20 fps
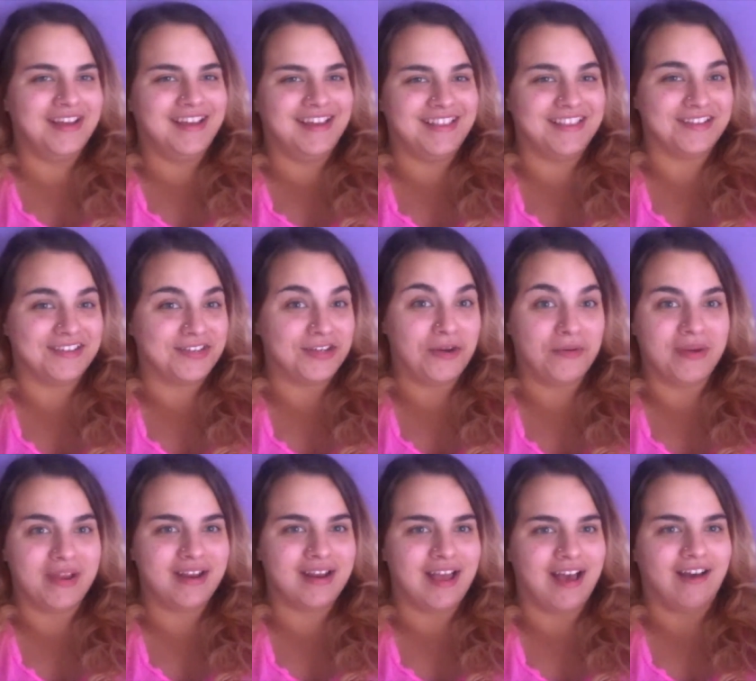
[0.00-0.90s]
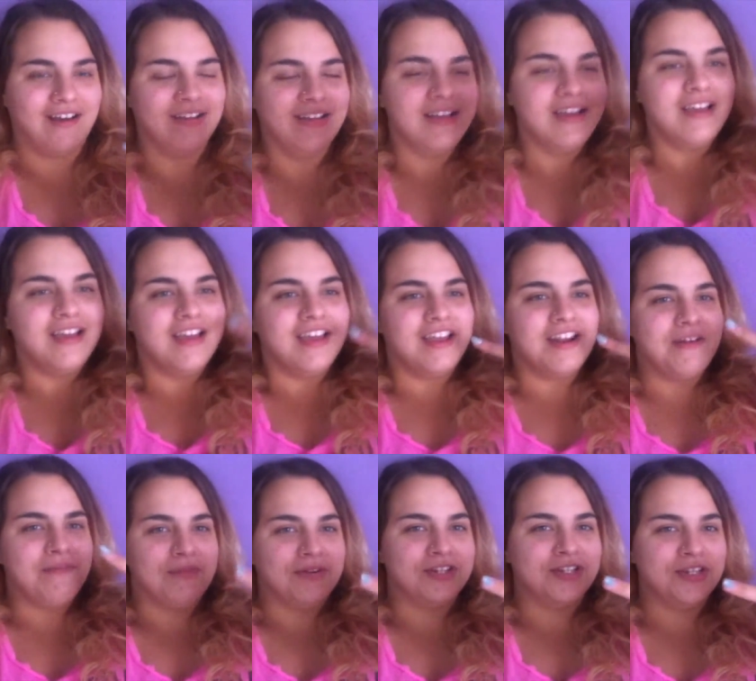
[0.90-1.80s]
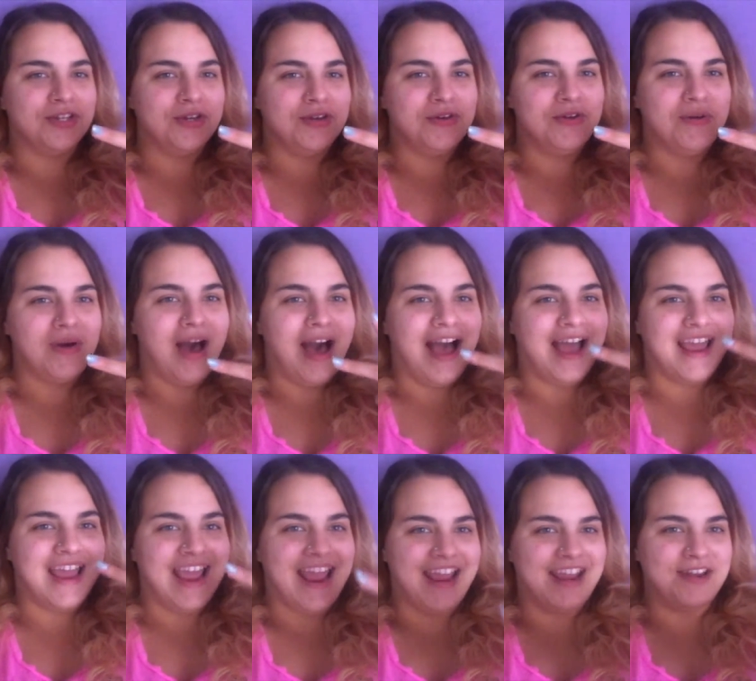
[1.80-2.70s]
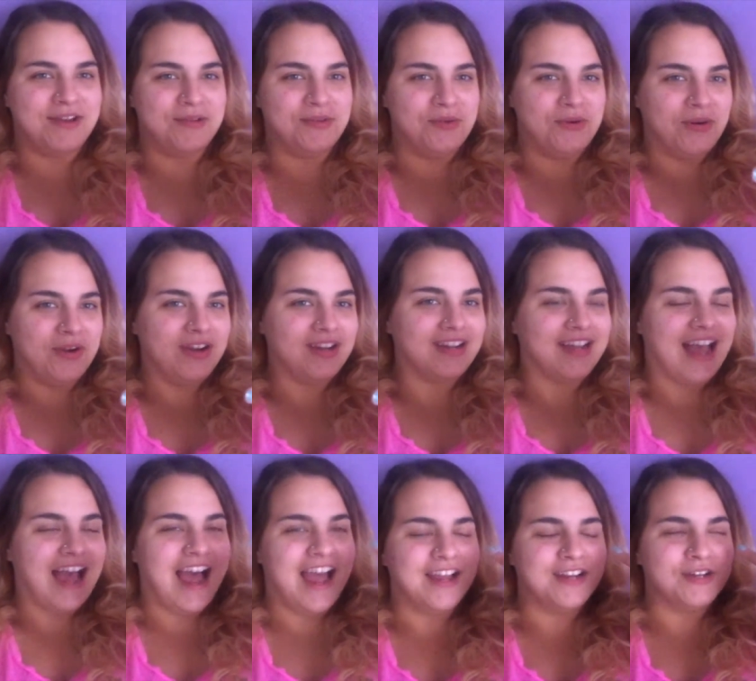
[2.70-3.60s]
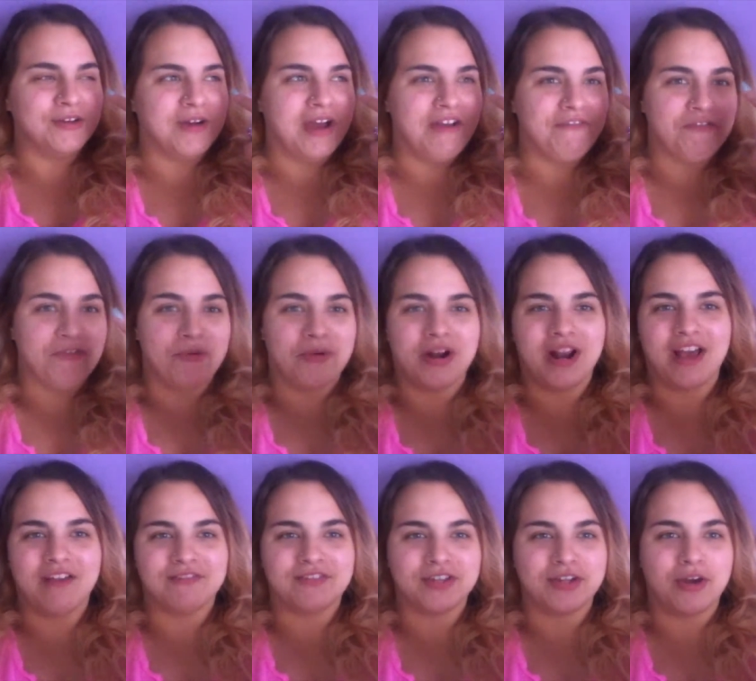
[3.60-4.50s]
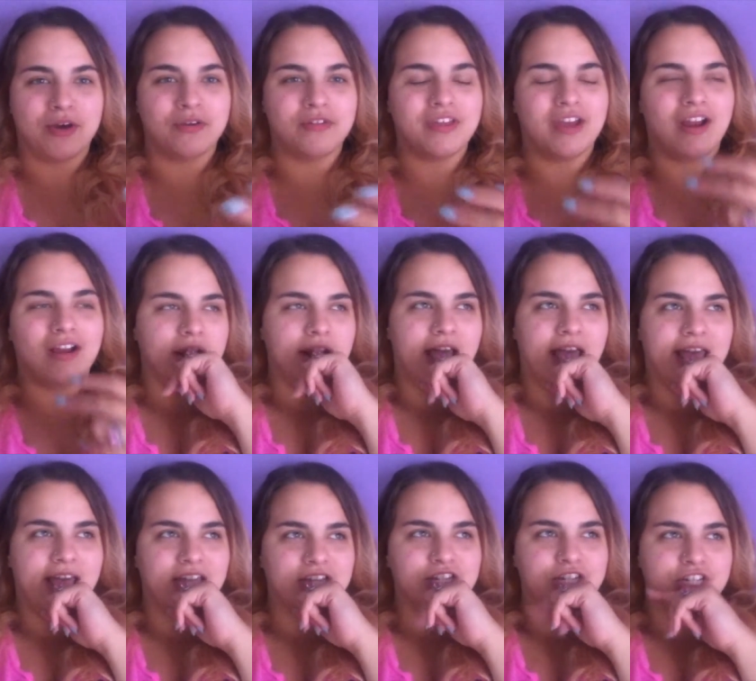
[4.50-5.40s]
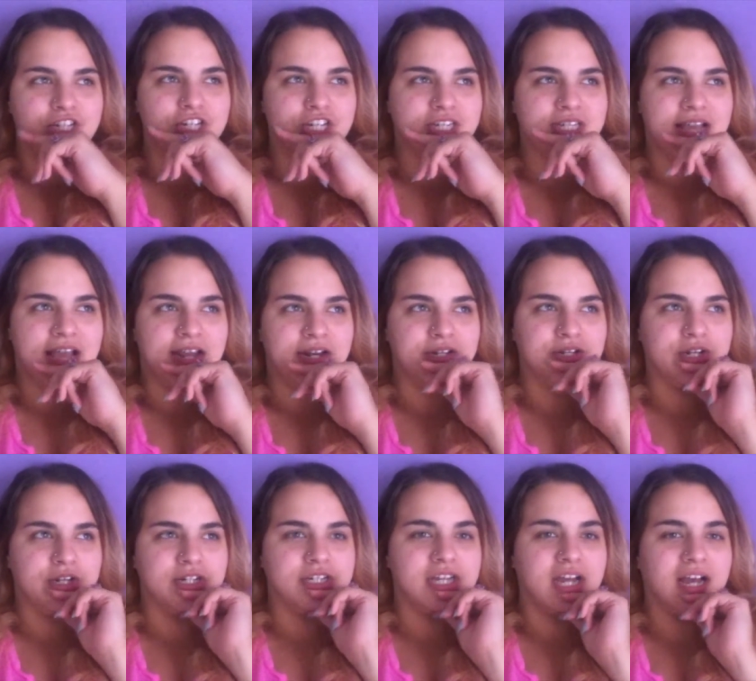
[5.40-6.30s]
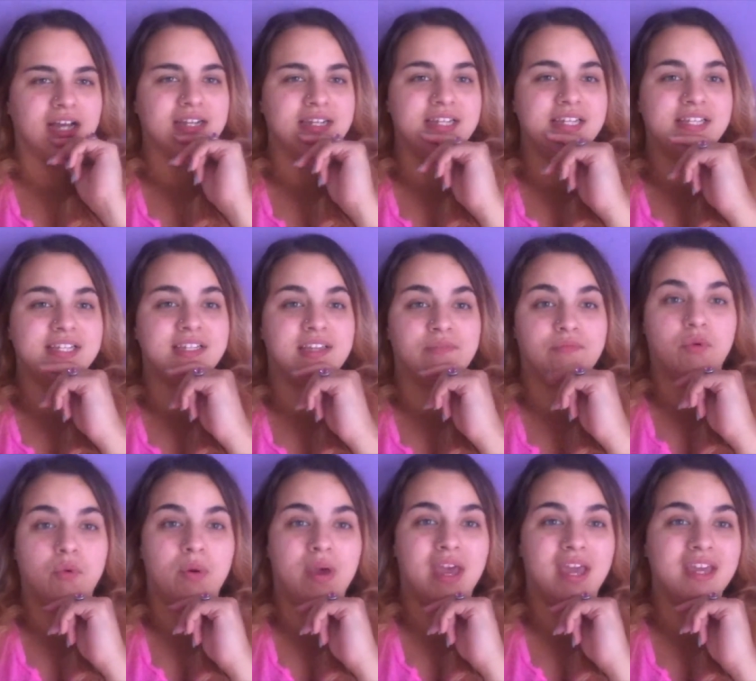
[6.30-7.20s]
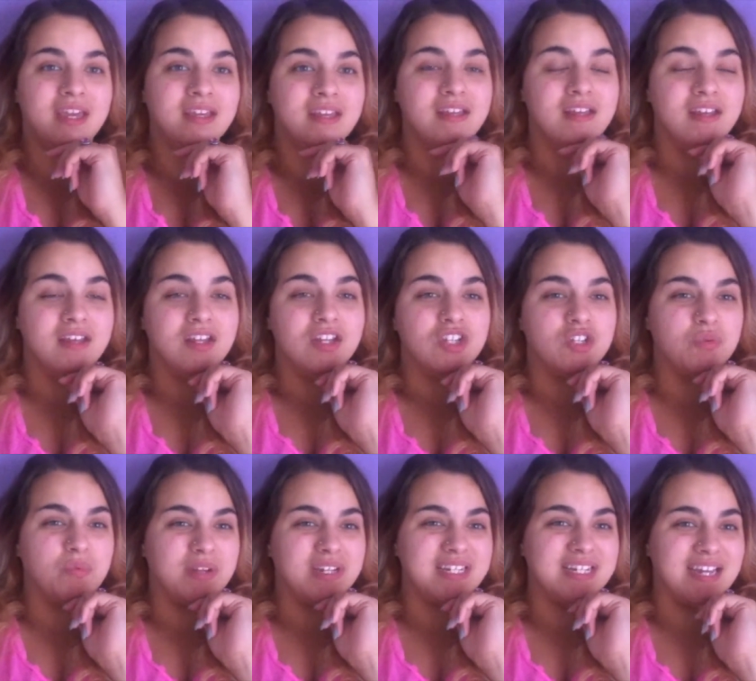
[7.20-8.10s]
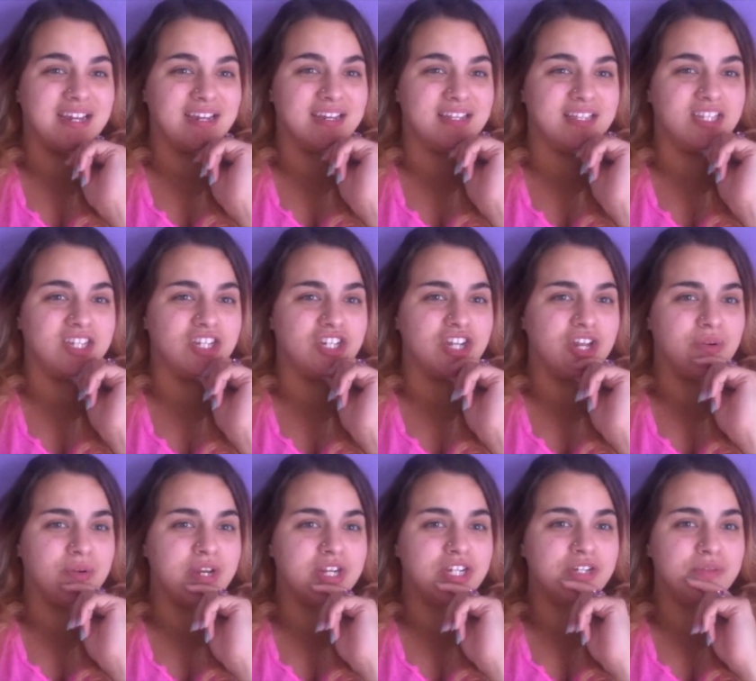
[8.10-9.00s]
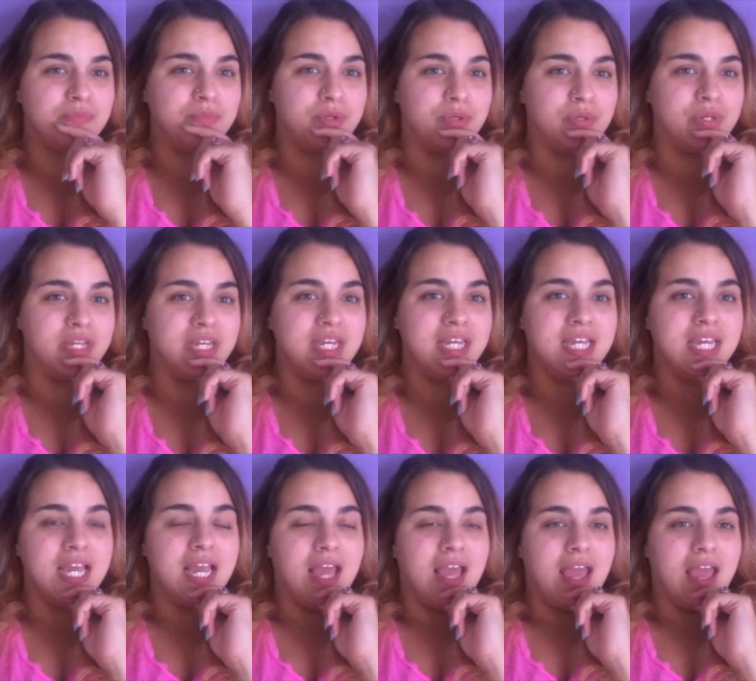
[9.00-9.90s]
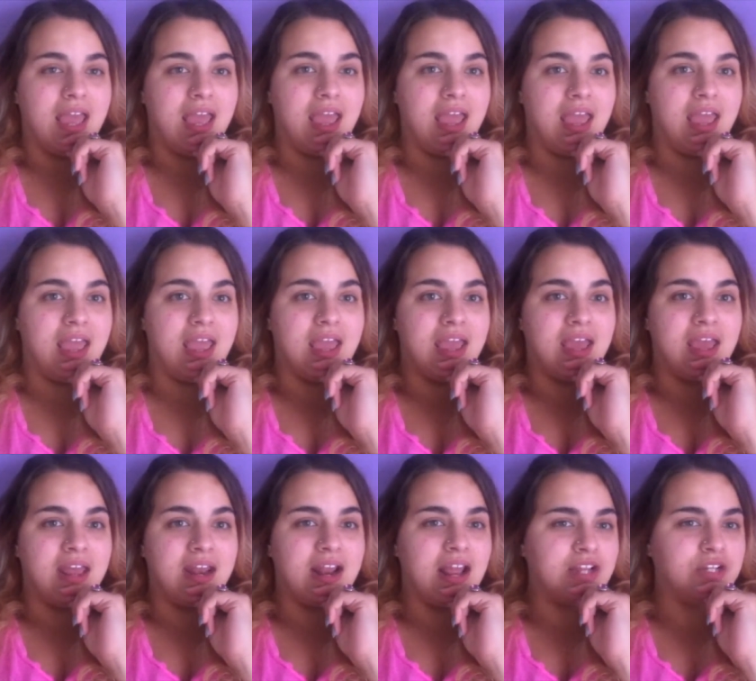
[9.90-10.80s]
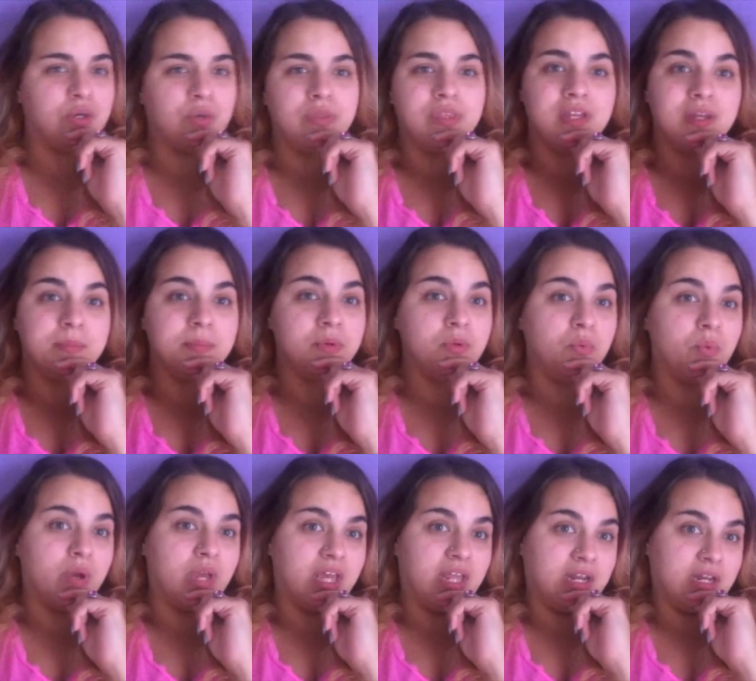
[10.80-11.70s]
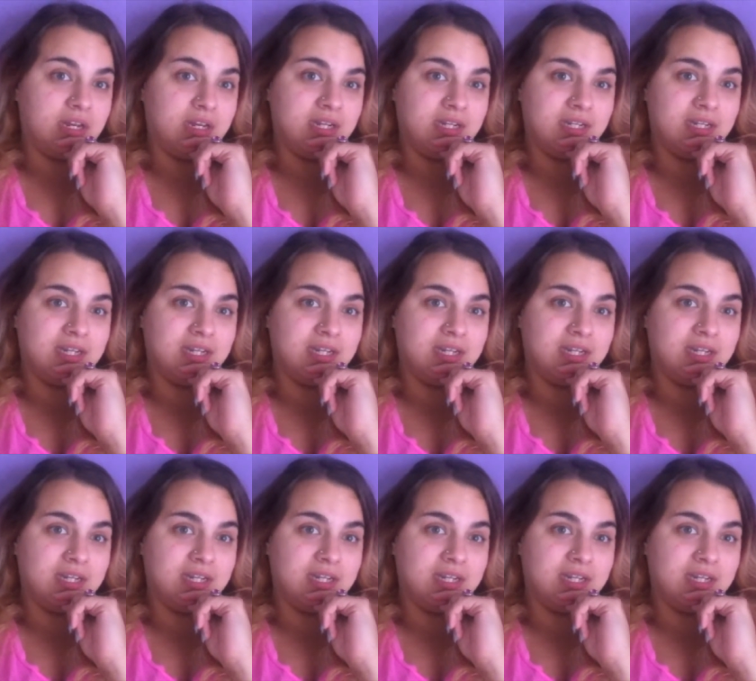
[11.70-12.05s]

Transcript: There's no way in hell. And number two, I hate New York. I don't ever want to have to go there. But I actually just entered Tati's giveaway to win tickets to Generation Beauty and I don't think I'm gonna win.